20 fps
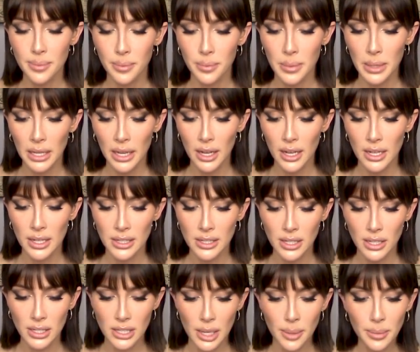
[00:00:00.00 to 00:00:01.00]
because
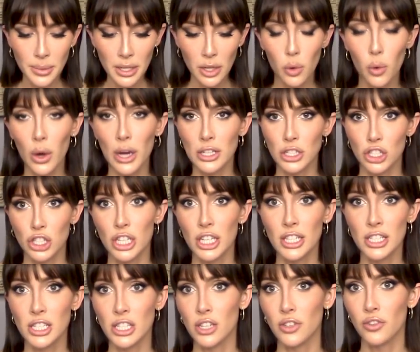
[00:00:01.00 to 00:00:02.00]
some of the
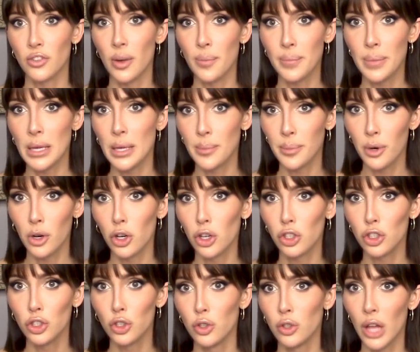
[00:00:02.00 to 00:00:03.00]
questions are from people
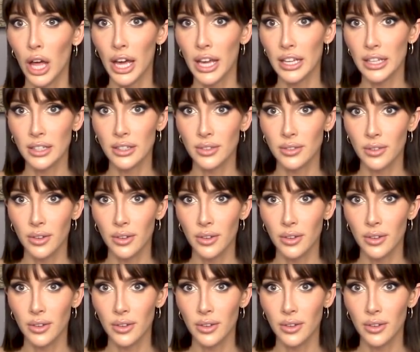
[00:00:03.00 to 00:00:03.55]
who like